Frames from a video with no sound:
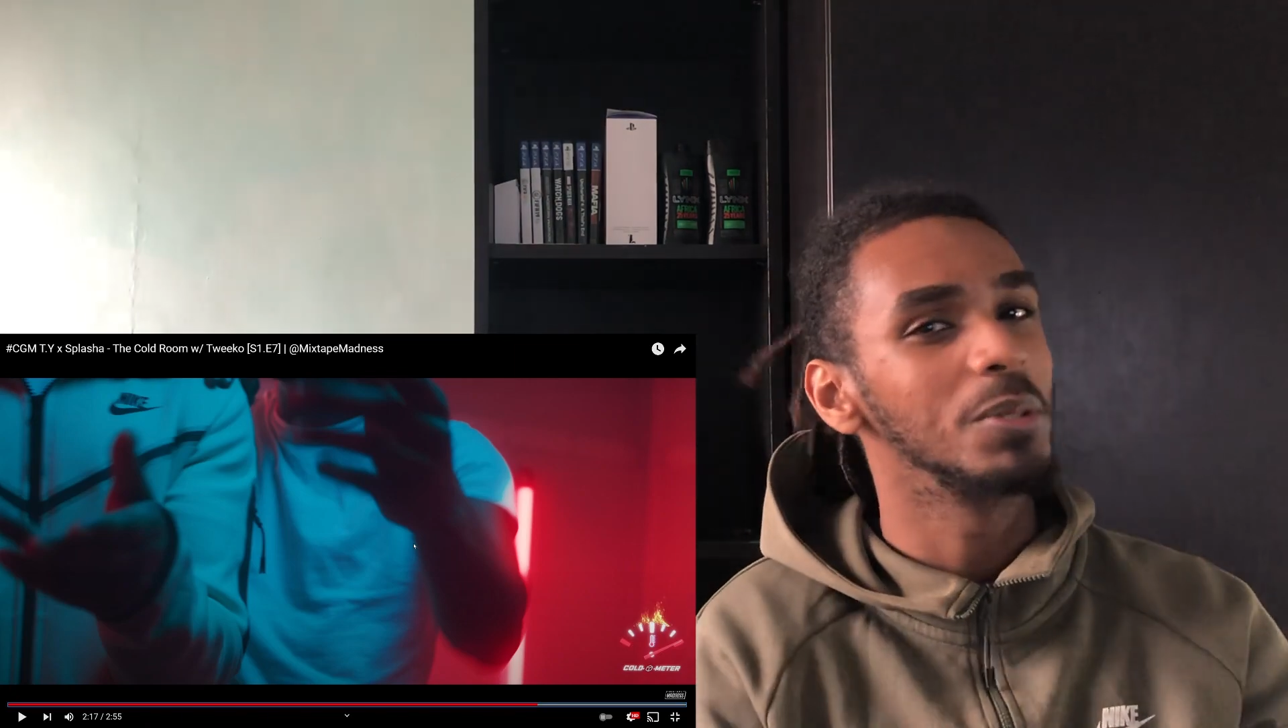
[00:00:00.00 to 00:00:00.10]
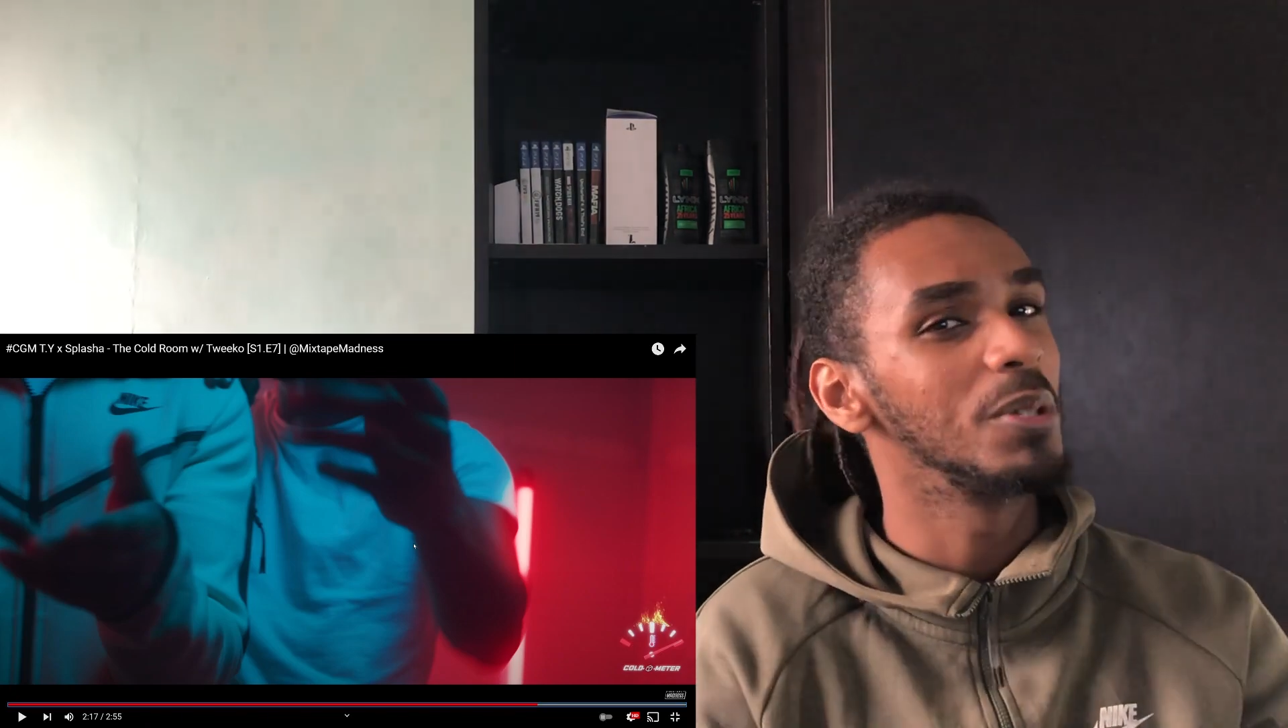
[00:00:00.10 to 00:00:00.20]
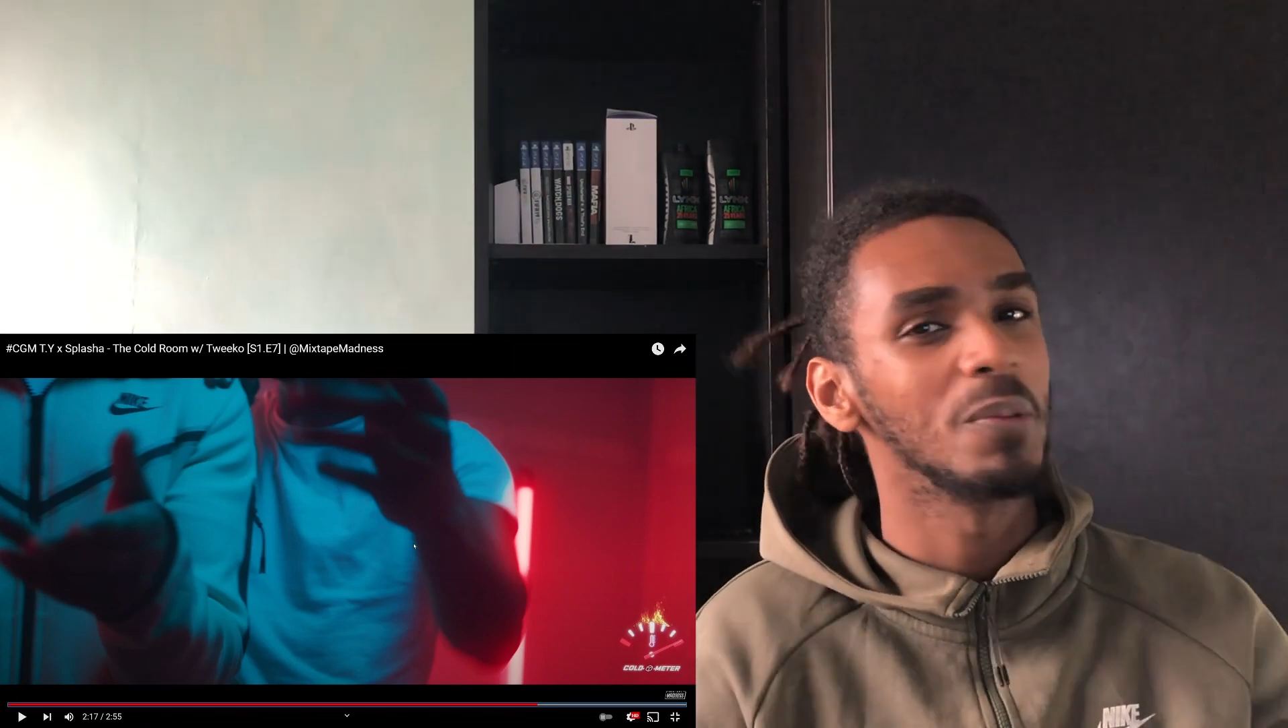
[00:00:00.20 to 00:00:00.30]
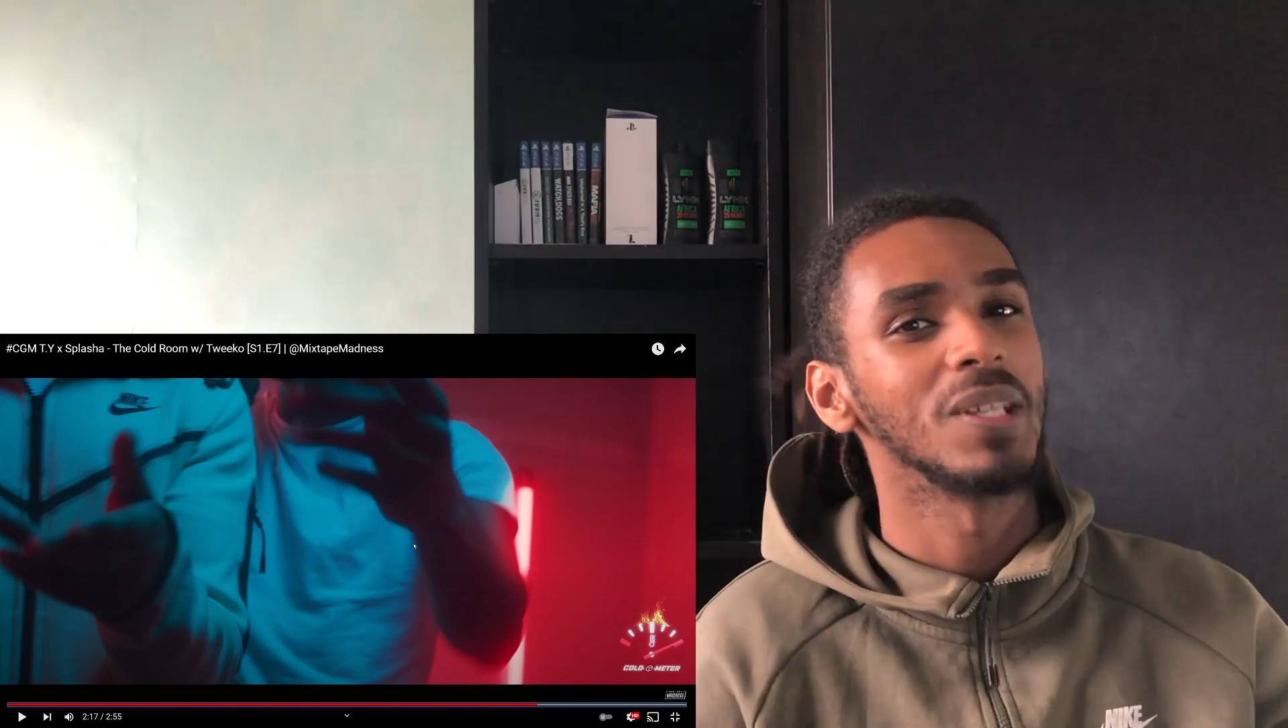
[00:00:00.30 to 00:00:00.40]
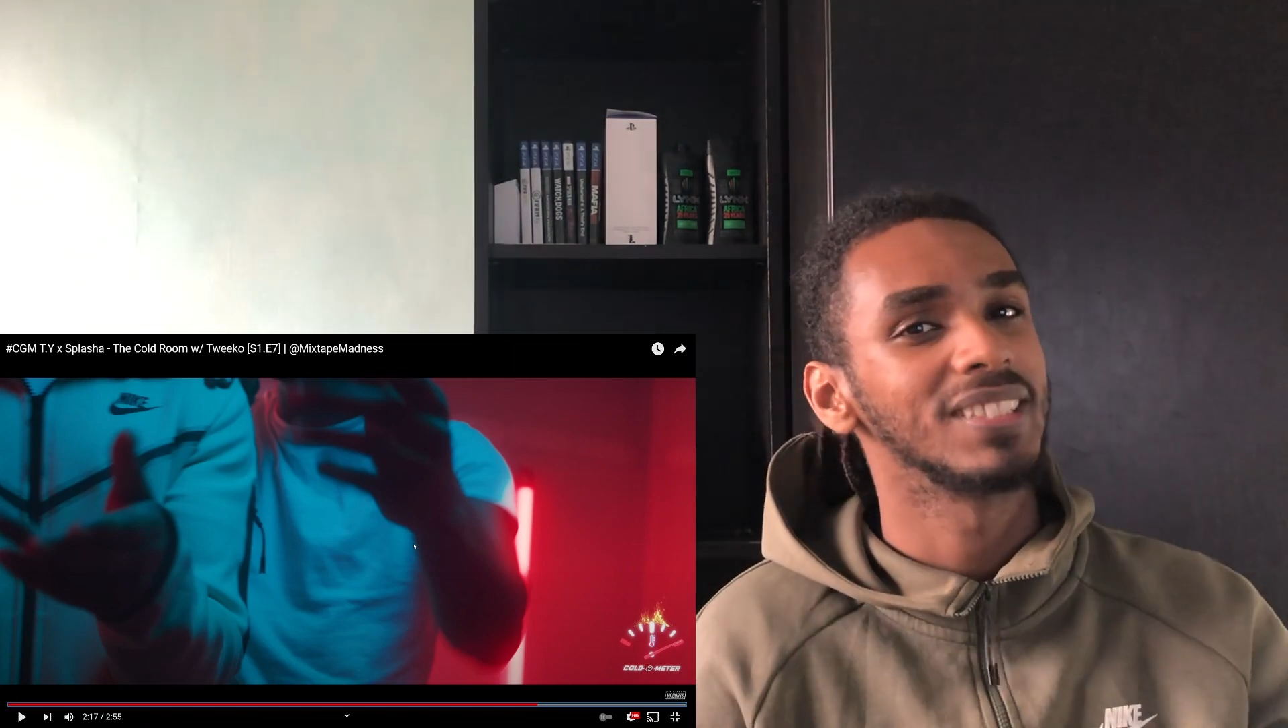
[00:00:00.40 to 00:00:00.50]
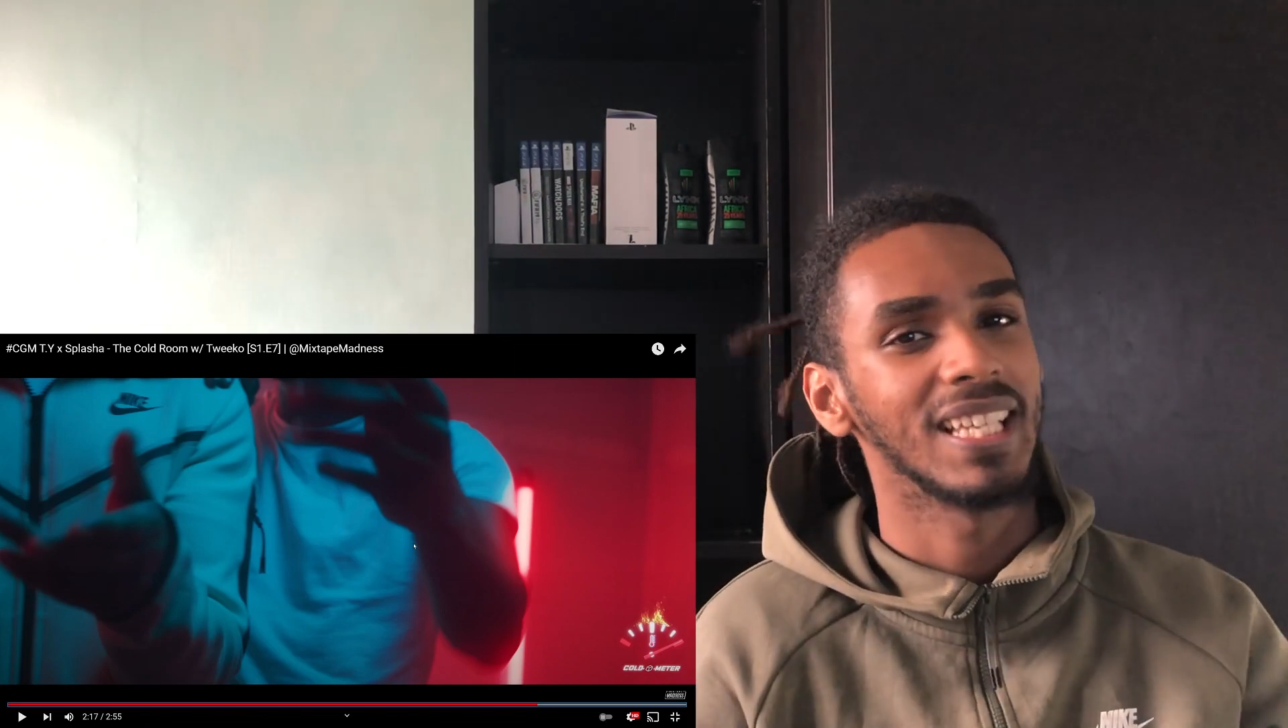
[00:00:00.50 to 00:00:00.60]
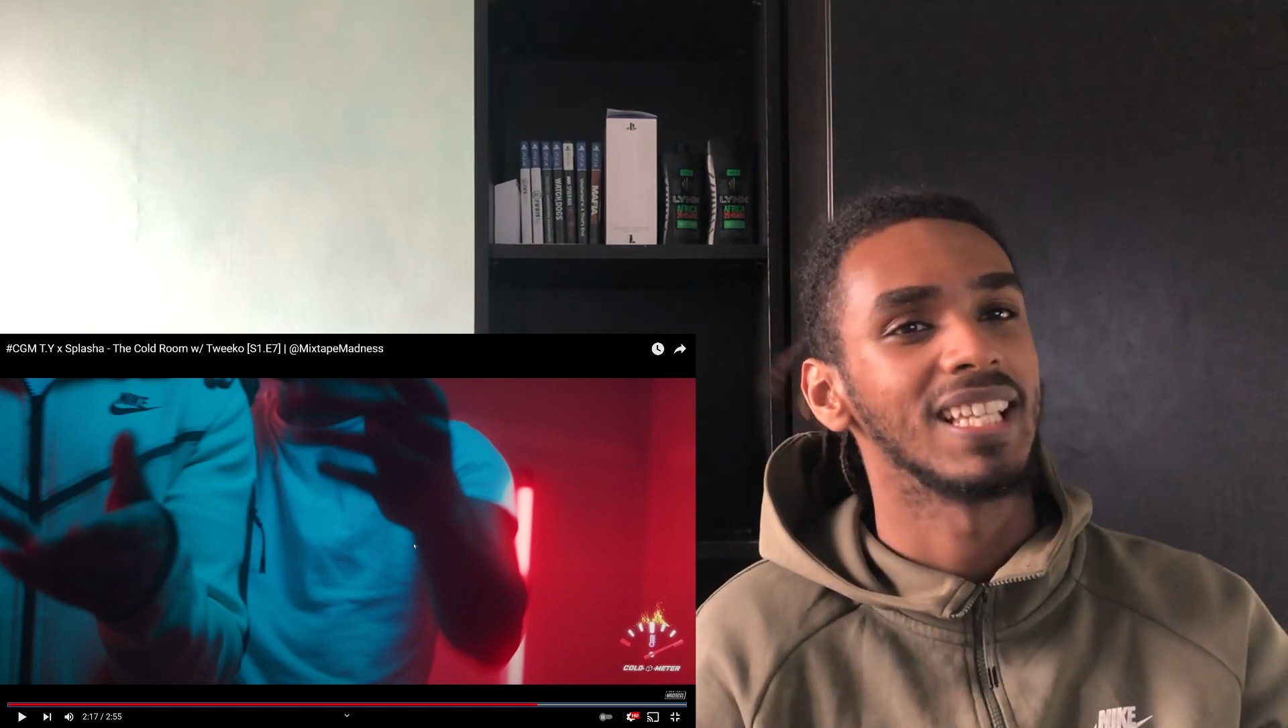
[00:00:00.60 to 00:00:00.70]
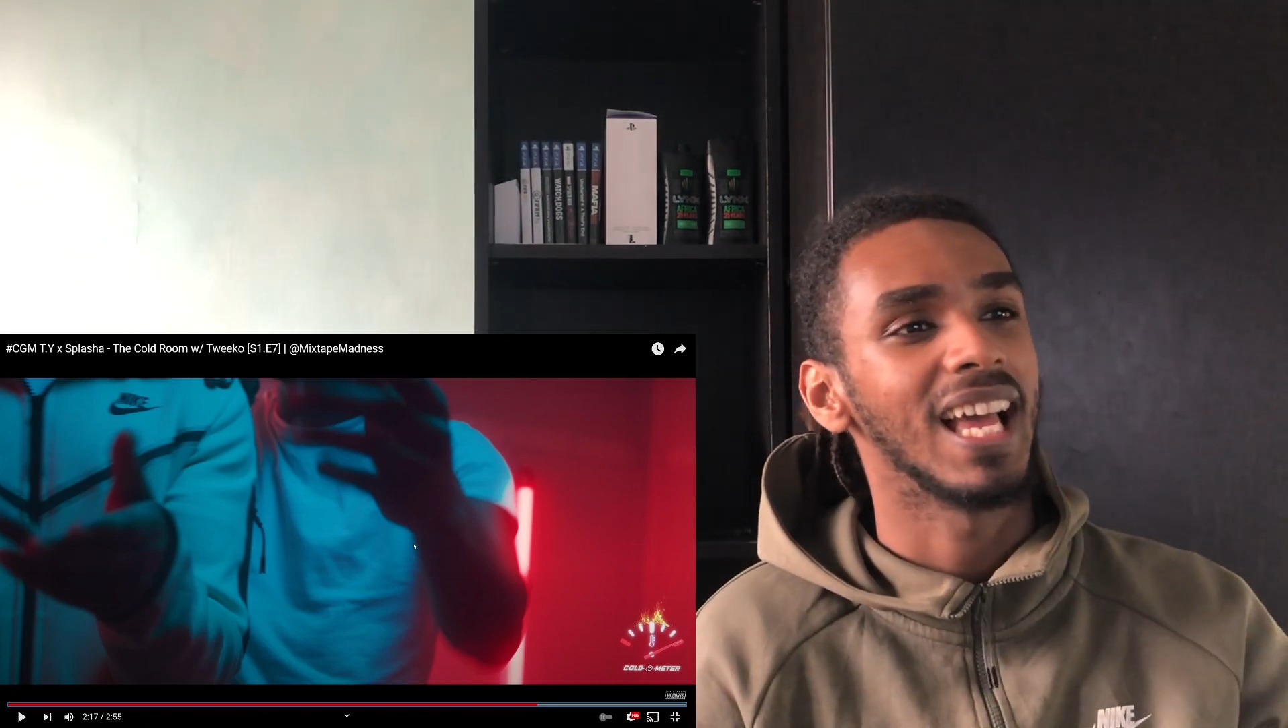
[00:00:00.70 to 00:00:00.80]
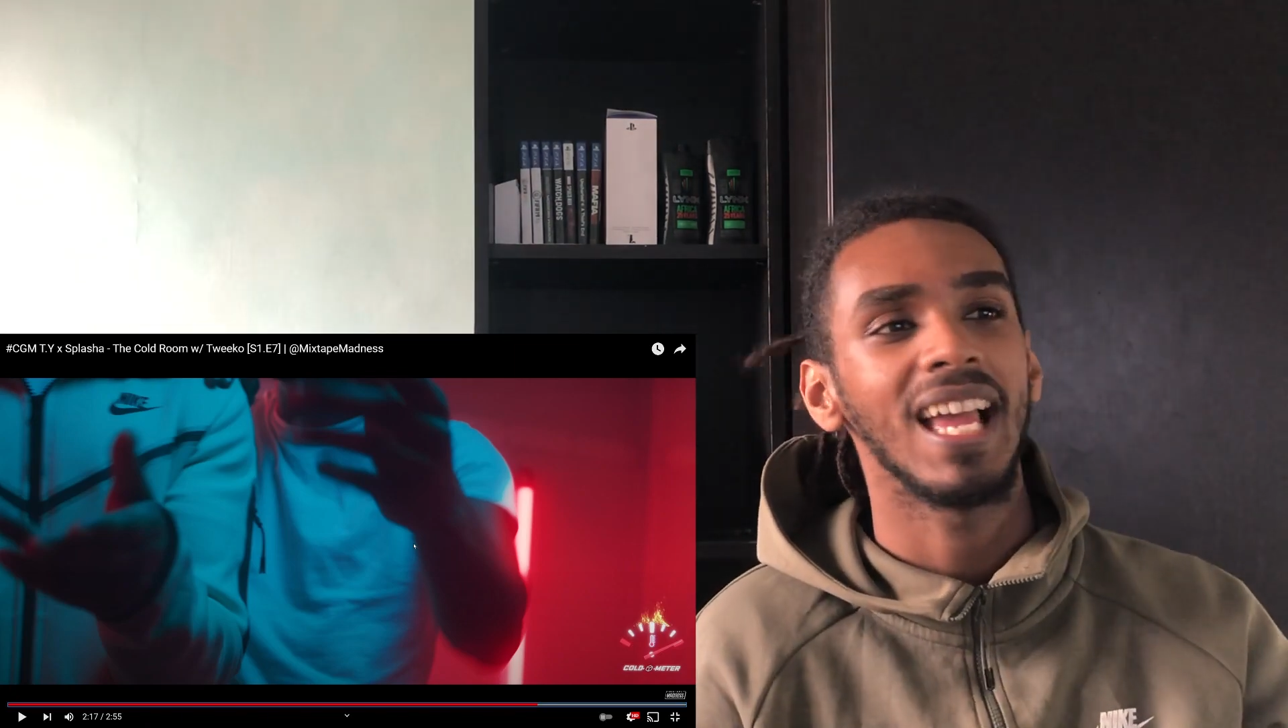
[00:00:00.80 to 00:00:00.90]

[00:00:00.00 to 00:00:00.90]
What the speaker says: you're doing 110.